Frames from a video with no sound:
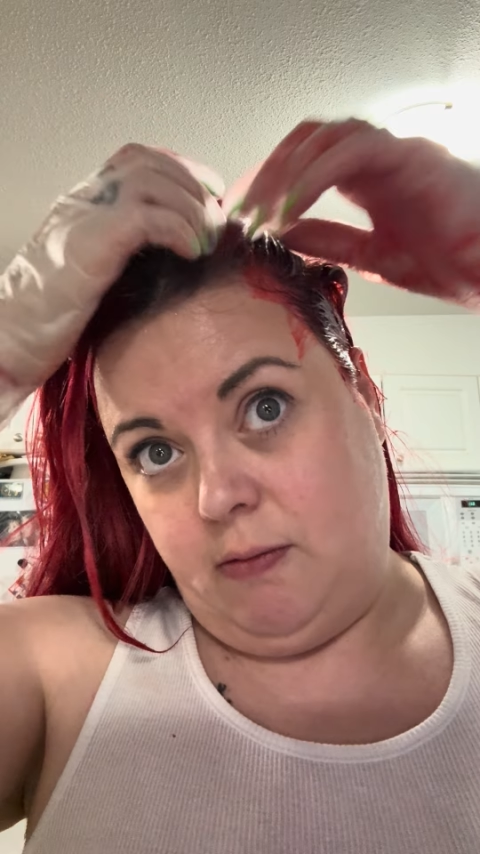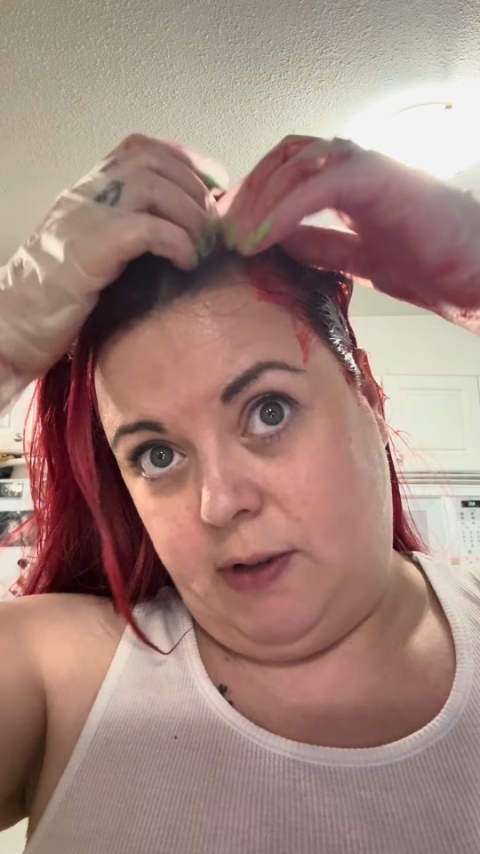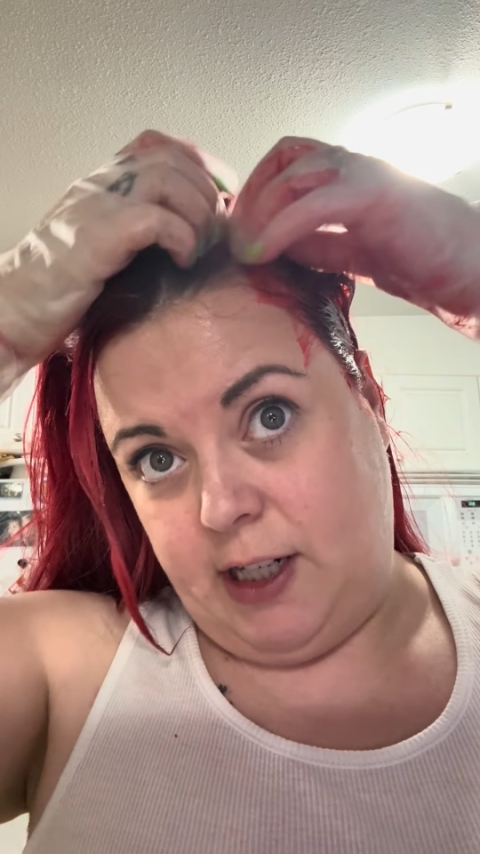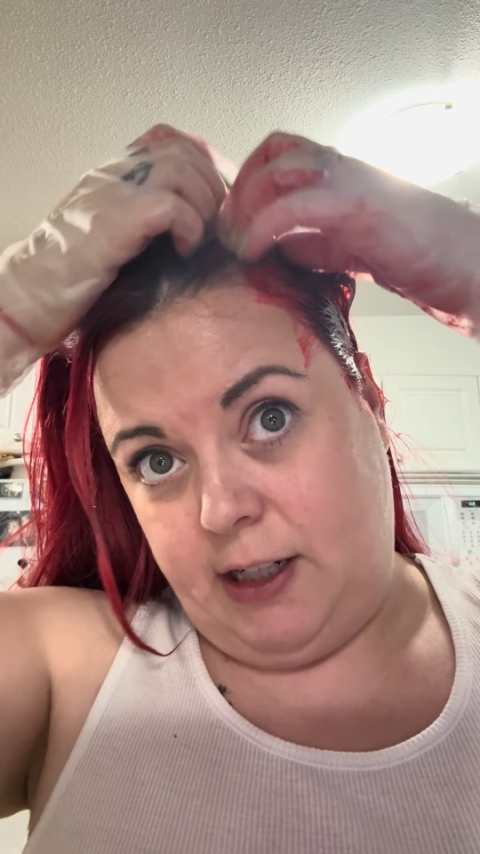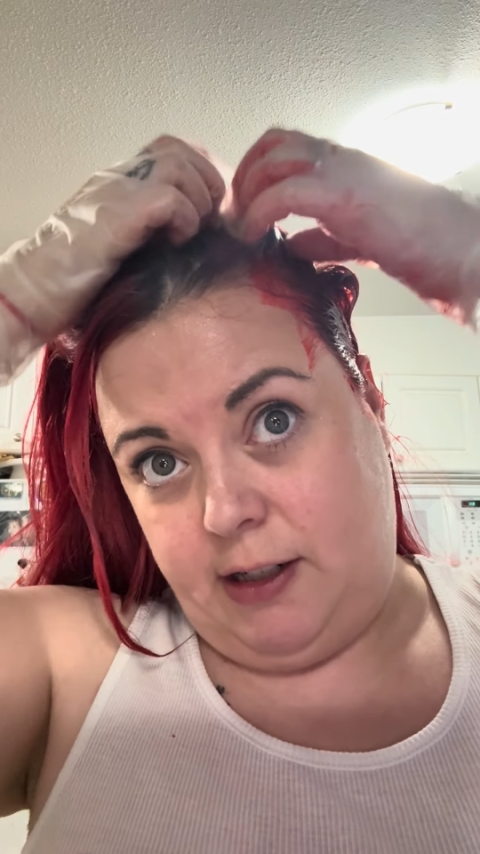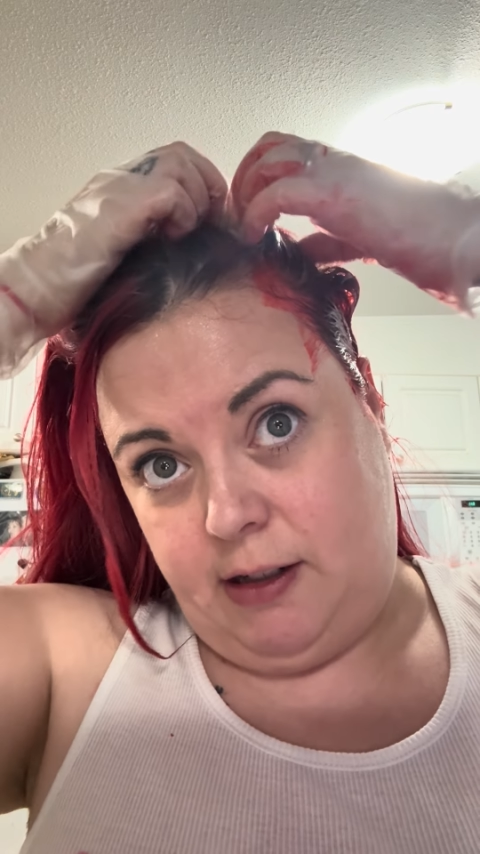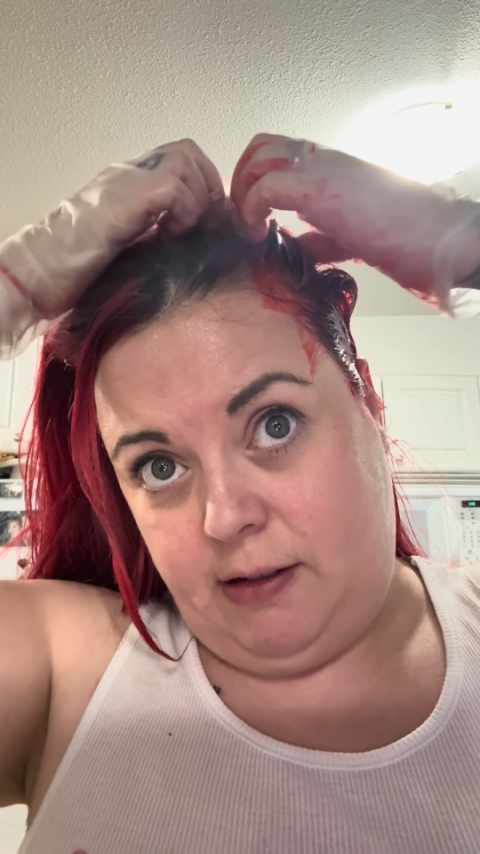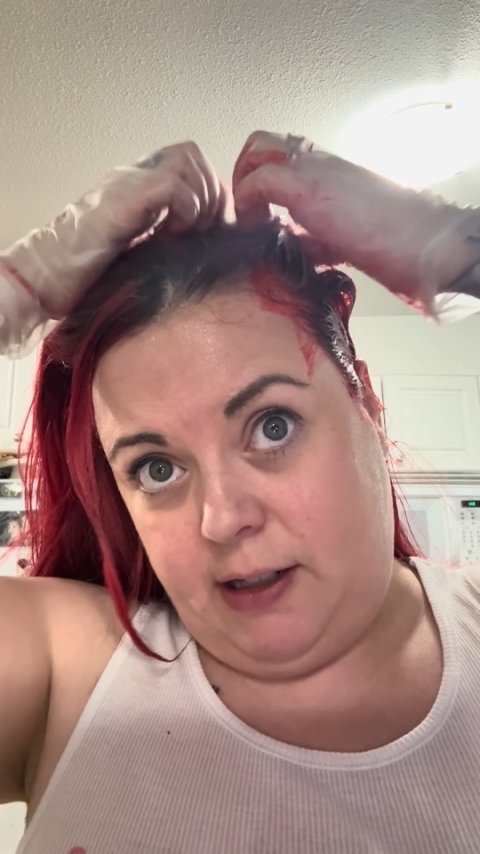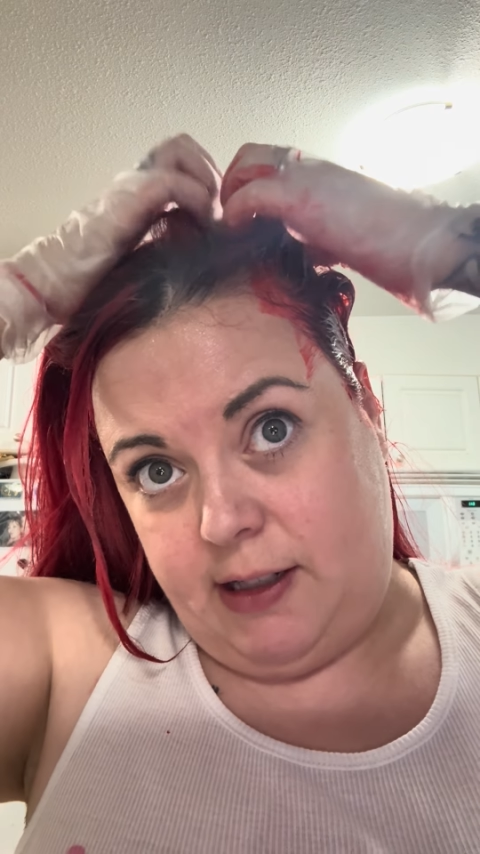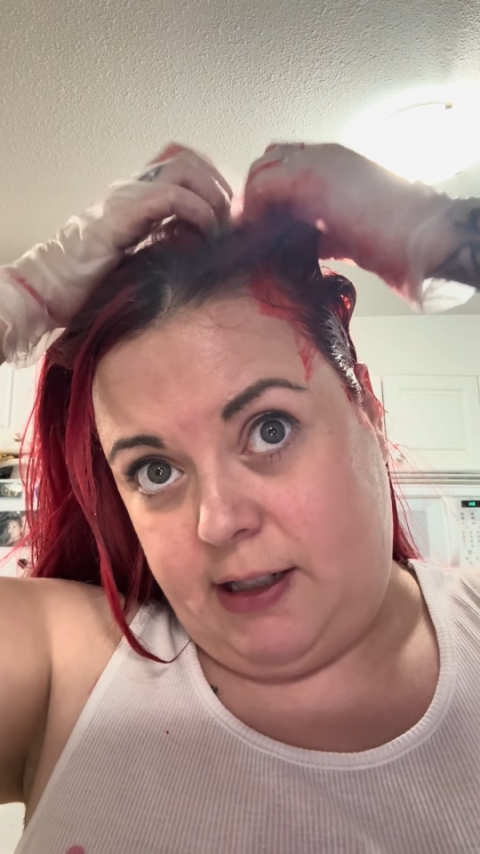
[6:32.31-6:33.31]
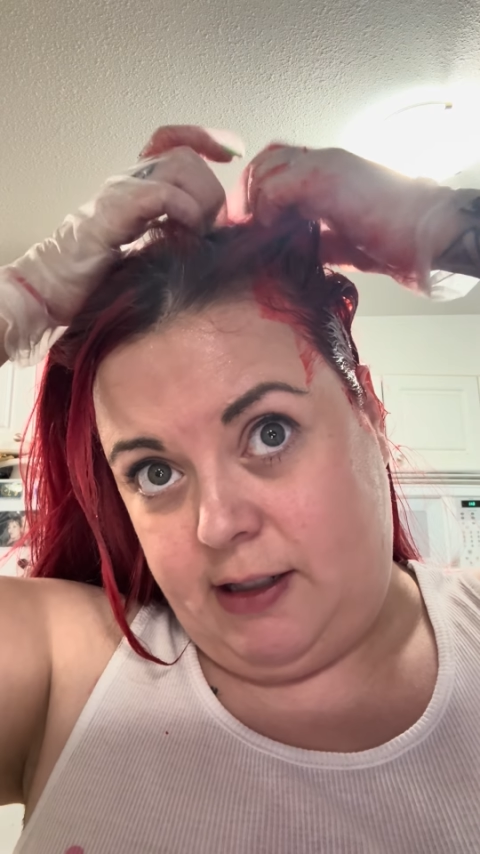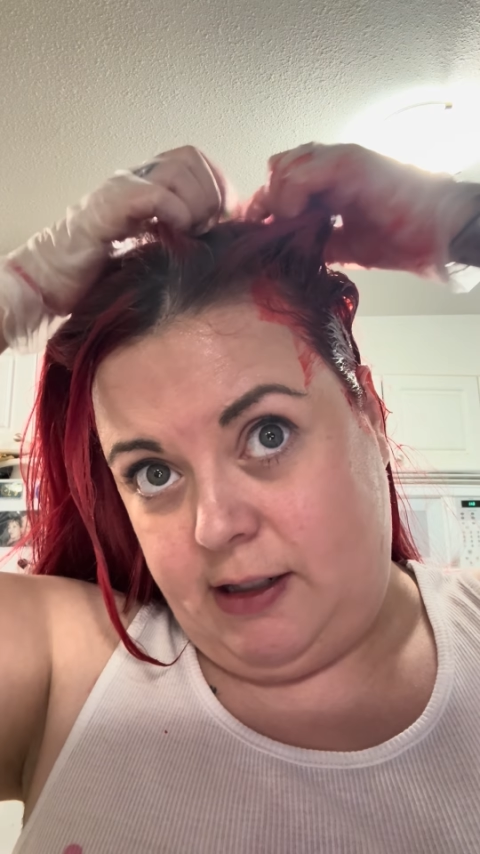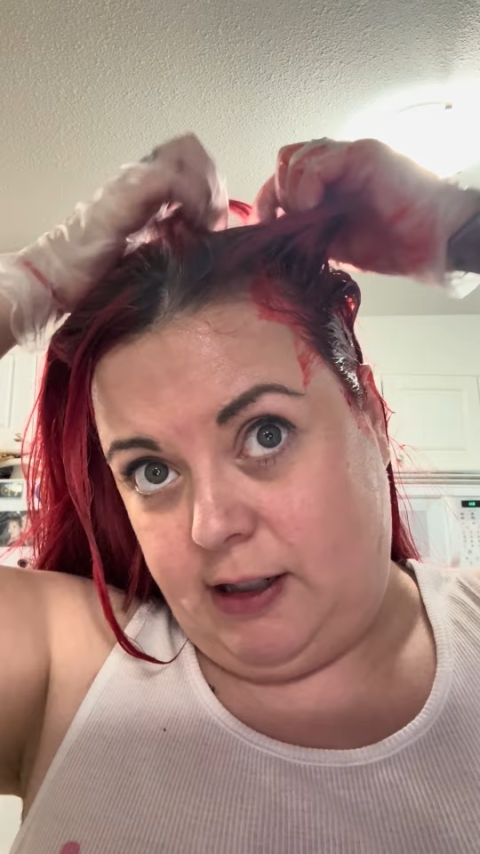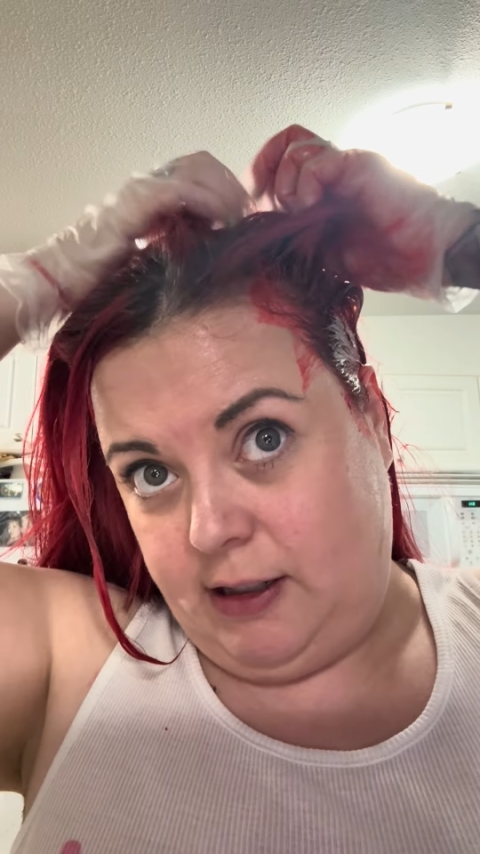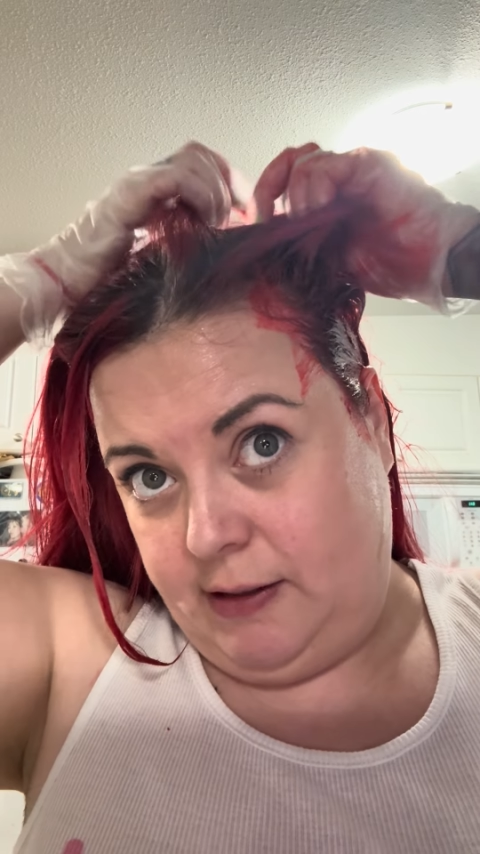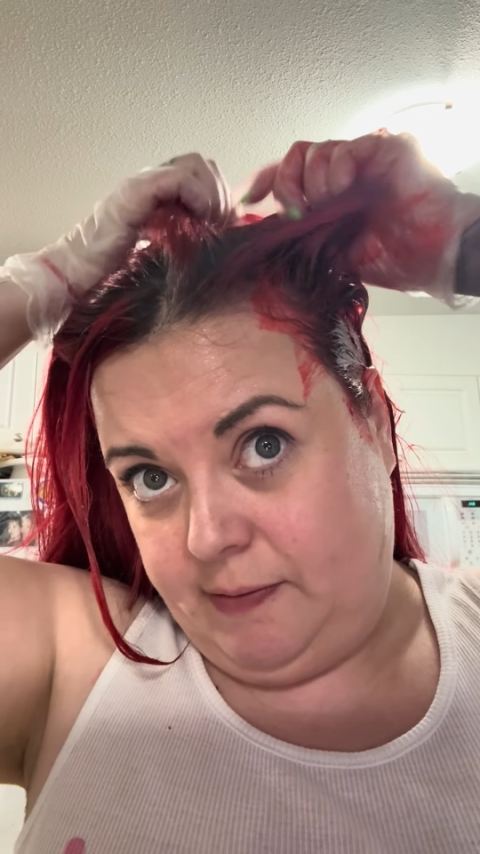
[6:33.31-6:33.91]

What I do is I start